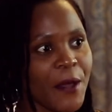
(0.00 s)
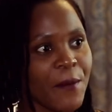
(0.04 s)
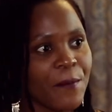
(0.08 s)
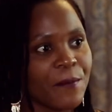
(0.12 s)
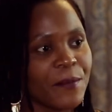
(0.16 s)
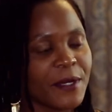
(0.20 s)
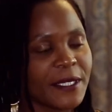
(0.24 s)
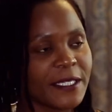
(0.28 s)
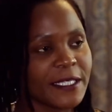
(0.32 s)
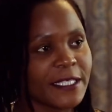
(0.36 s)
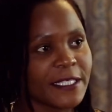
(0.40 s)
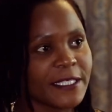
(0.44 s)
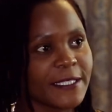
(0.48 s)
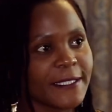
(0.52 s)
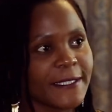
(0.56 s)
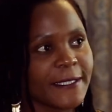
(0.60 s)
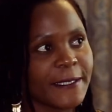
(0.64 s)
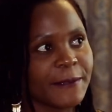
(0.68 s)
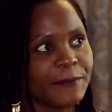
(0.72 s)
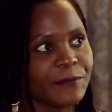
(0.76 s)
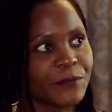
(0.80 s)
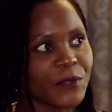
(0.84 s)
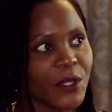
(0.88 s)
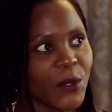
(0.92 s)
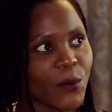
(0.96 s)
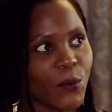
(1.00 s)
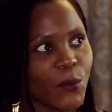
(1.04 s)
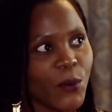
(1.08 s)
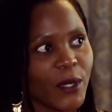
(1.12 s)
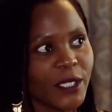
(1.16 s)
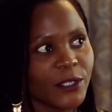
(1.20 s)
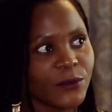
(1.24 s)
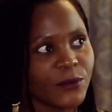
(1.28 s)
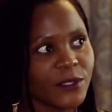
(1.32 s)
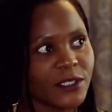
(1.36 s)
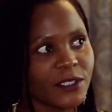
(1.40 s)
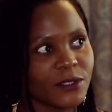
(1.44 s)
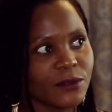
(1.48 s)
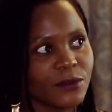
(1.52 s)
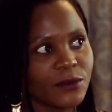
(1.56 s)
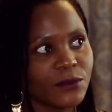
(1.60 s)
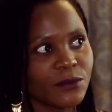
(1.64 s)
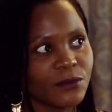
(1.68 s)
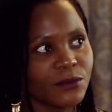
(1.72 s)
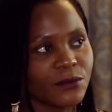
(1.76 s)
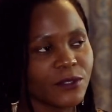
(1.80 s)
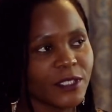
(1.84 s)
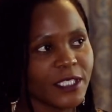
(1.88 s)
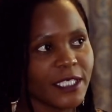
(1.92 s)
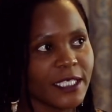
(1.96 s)
But what was
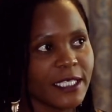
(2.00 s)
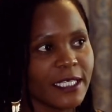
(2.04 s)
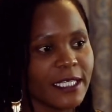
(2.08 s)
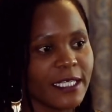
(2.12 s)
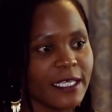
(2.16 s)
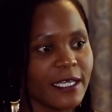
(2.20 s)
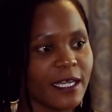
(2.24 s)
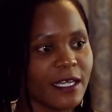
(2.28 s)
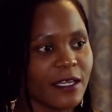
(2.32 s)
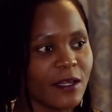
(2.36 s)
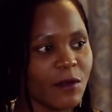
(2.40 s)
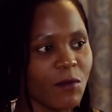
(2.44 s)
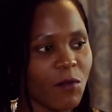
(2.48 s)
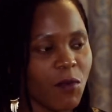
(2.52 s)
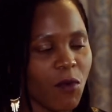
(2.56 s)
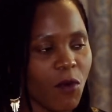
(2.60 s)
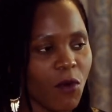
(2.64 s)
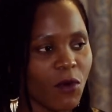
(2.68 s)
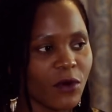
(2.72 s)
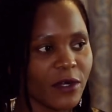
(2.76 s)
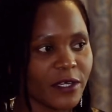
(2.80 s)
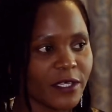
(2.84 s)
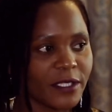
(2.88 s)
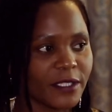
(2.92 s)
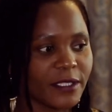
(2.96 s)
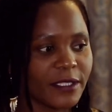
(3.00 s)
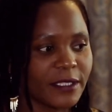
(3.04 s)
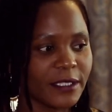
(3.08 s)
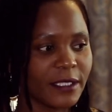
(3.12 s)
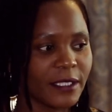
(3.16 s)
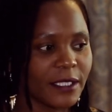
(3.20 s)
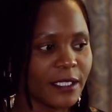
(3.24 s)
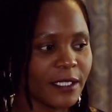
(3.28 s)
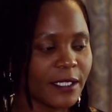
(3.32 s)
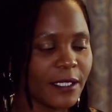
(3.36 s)
really an important